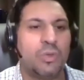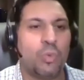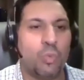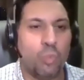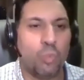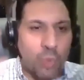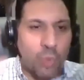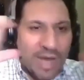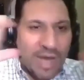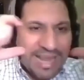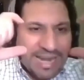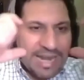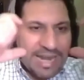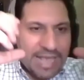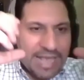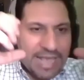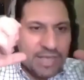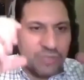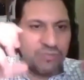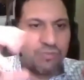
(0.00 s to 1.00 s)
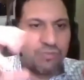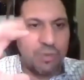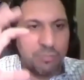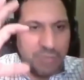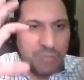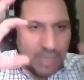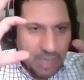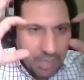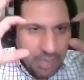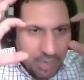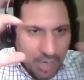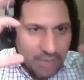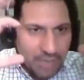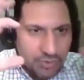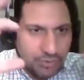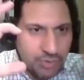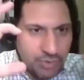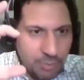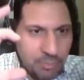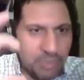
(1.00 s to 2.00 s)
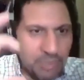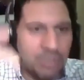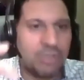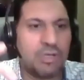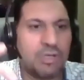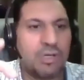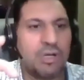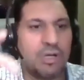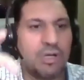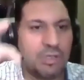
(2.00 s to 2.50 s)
One is from the customer